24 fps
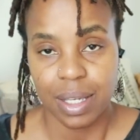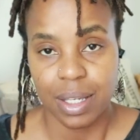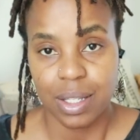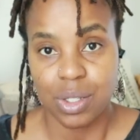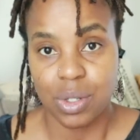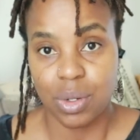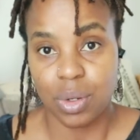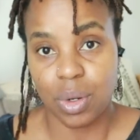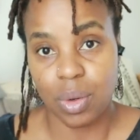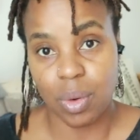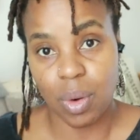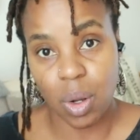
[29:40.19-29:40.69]

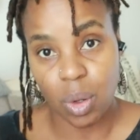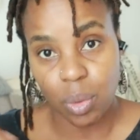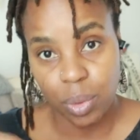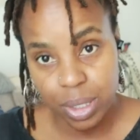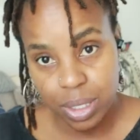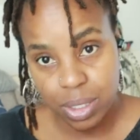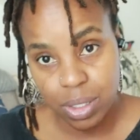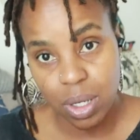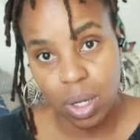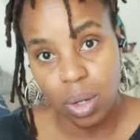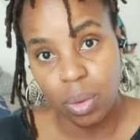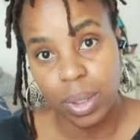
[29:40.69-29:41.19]
So you're
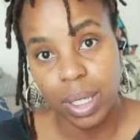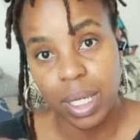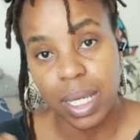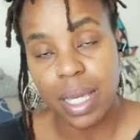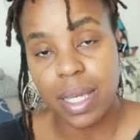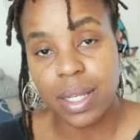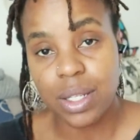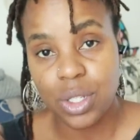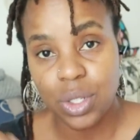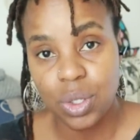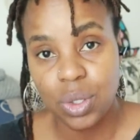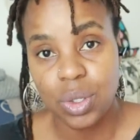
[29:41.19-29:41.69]
always going
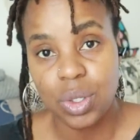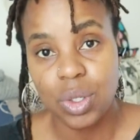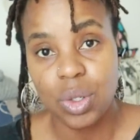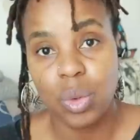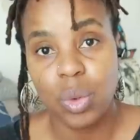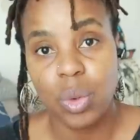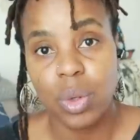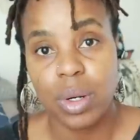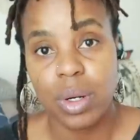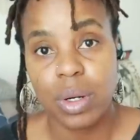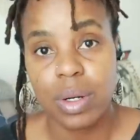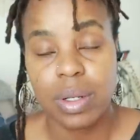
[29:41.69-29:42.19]
into
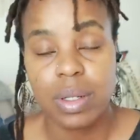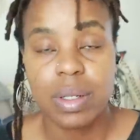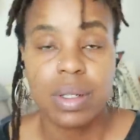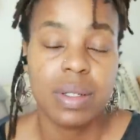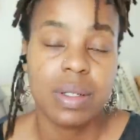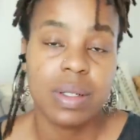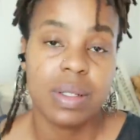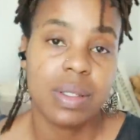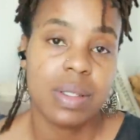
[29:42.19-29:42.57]
your